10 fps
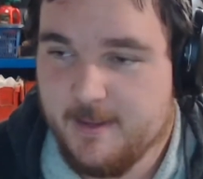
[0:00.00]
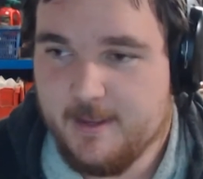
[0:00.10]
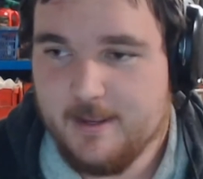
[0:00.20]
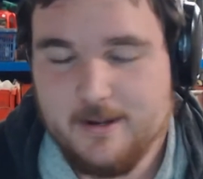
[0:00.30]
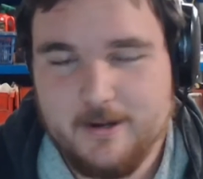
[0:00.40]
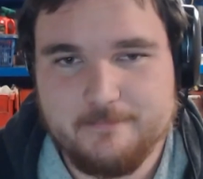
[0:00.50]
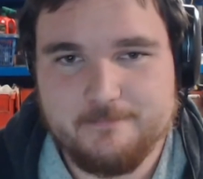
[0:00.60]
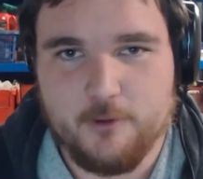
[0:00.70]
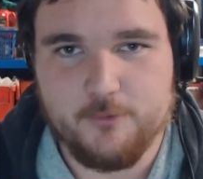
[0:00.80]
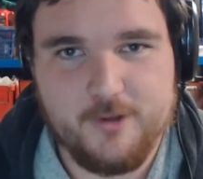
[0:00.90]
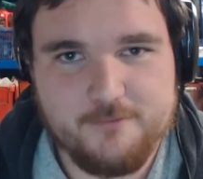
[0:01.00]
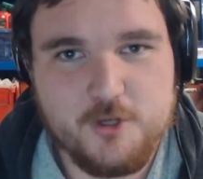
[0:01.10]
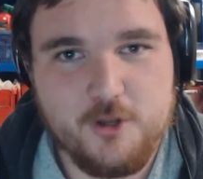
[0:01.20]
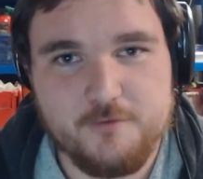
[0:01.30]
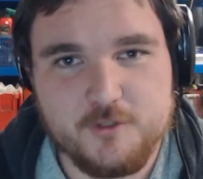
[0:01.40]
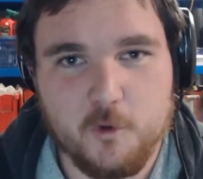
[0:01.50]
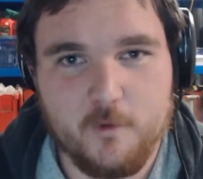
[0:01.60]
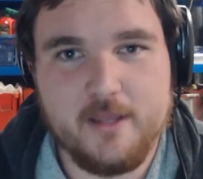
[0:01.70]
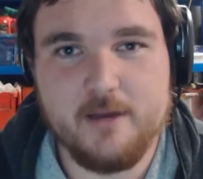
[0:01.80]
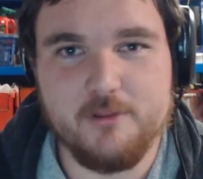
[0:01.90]
I would love to go to
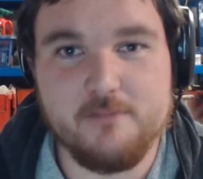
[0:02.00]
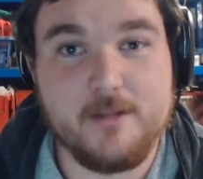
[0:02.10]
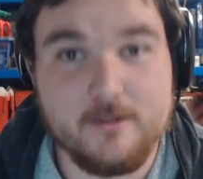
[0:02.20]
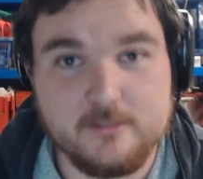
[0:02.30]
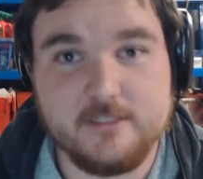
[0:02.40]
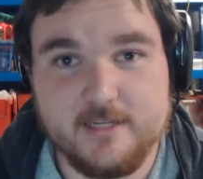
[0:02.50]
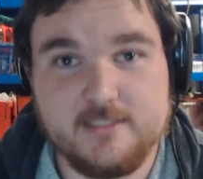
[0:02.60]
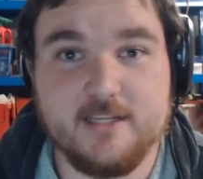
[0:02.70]
Vitoria with a metal detector